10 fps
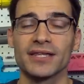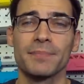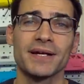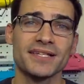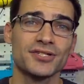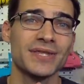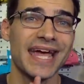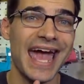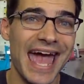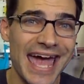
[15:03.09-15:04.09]
That brings us to
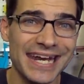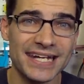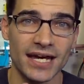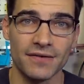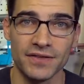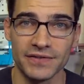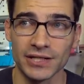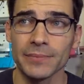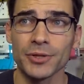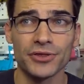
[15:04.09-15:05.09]
the end of the
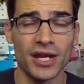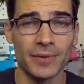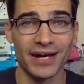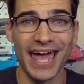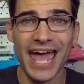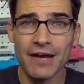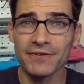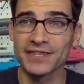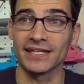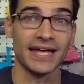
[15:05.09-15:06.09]
video. Let me know your thought about
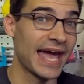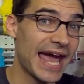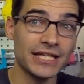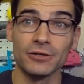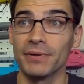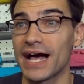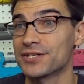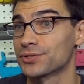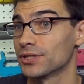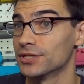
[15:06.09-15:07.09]
everything: the Halo
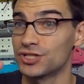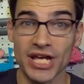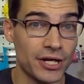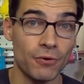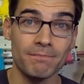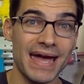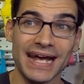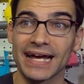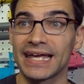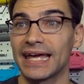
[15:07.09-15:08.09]
Blaster, the Jet
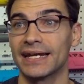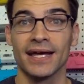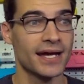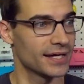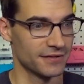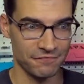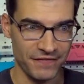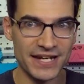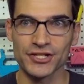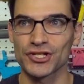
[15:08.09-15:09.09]
Omega Kit, the
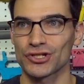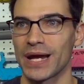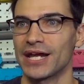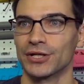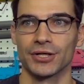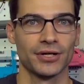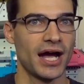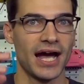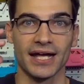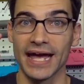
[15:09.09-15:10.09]
Fenestrator,
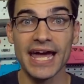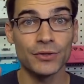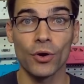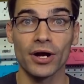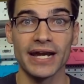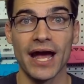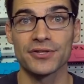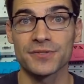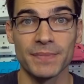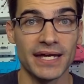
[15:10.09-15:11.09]
Endor
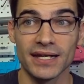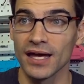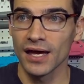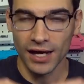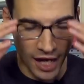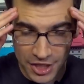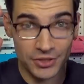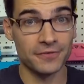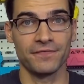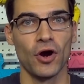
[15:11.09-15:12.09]
announcement,
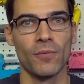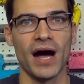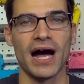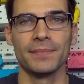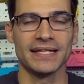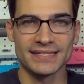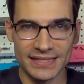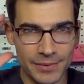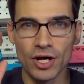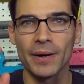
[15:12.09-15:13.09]
other foam hobbies.
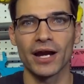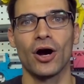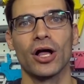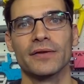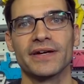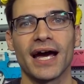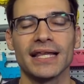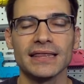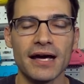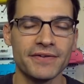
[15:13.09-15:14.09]
Let me know about all of it. I
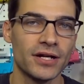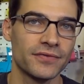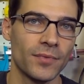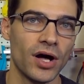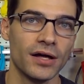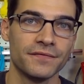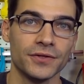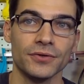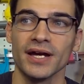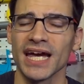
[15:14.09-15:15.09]
love hearing from all of
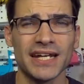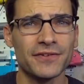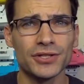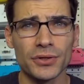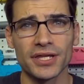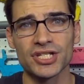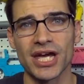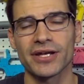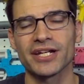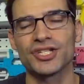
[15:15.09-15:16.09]
you. And if you're new to the
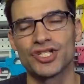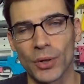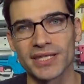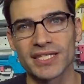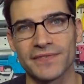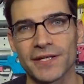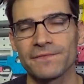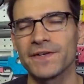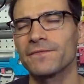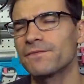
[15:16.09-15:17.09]
channel and enjoyed this video,
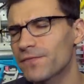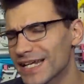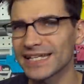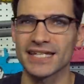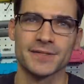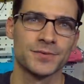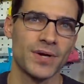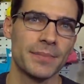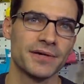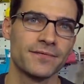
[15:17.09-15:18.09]
feel free to hit that
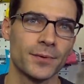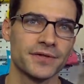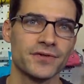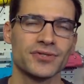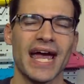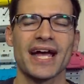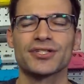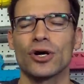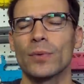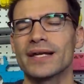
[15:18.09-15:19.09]
subscribe button for more in the future. And
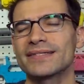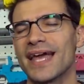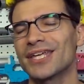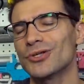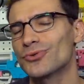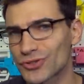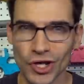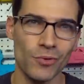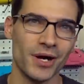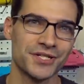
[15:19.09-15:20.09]
as always, thank you
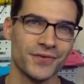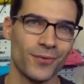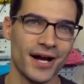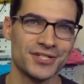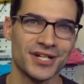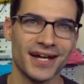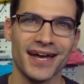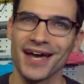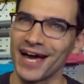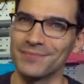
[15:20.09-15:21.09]
so much for watching.
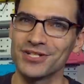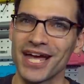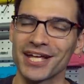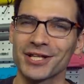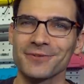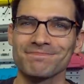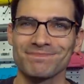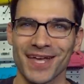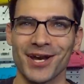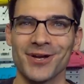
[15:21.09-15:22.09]
I'm Jangular,
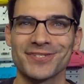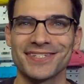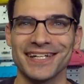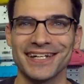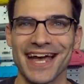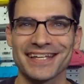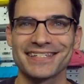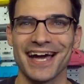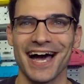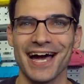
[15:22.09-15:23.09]
and I'll see you next
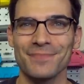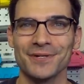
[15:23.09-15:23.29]
time.